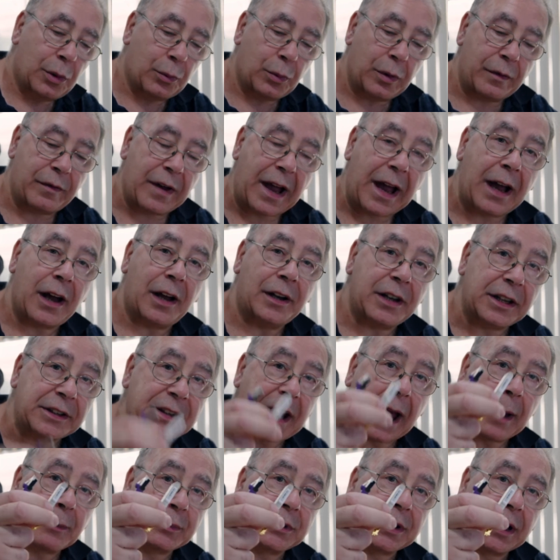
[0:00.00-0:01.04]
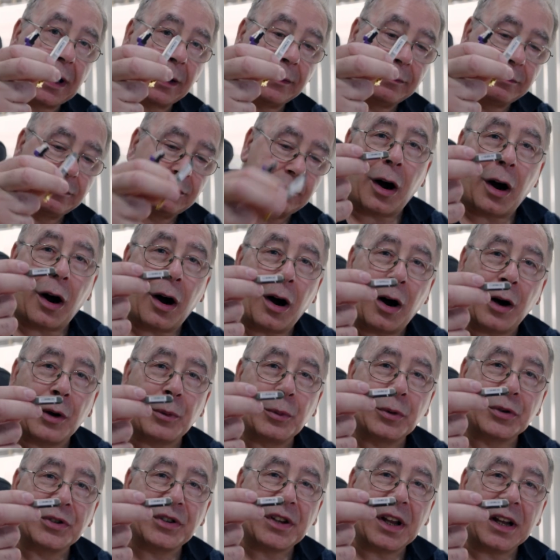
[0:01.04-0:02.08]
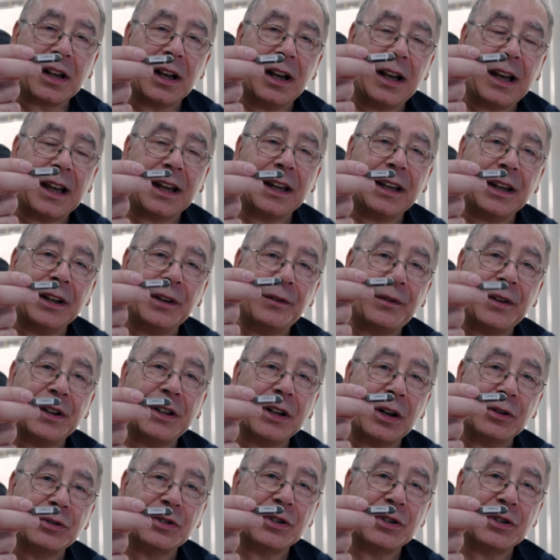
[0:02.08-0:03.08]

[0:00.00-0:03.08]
without an adapter. I will stick a link in the video